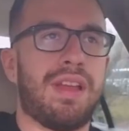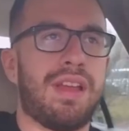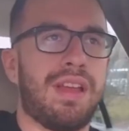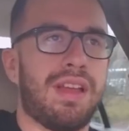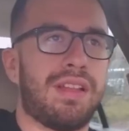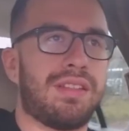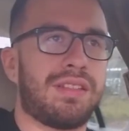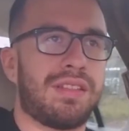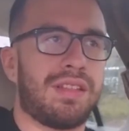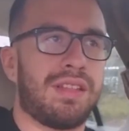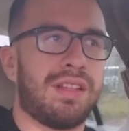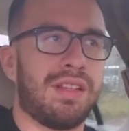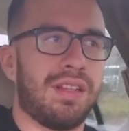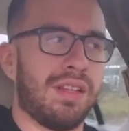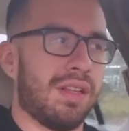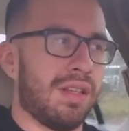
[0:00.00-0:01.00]
has.
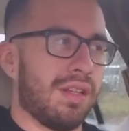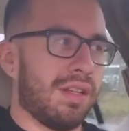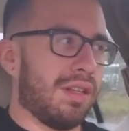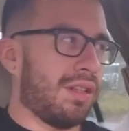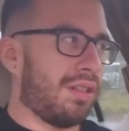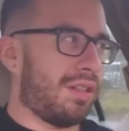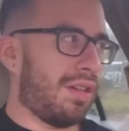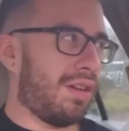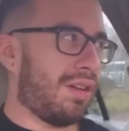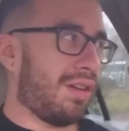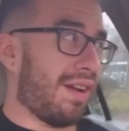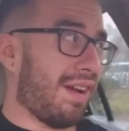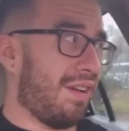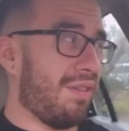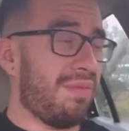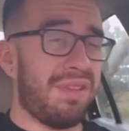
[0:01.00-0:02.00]
So
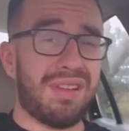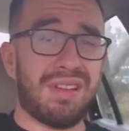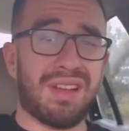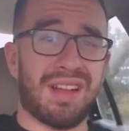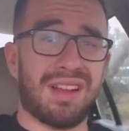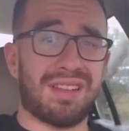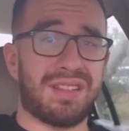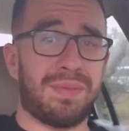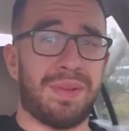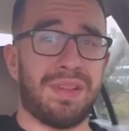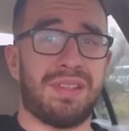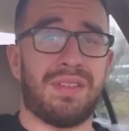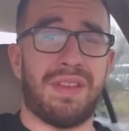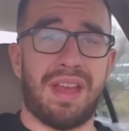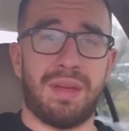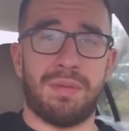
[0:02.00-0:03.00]
I hope they don't got
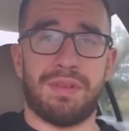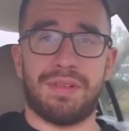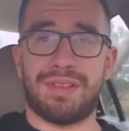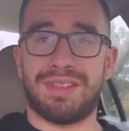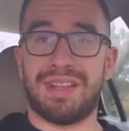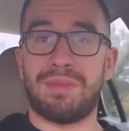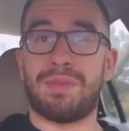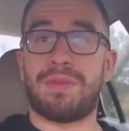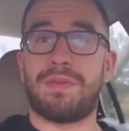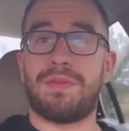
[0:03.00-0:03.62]
expensive ammo because I'm a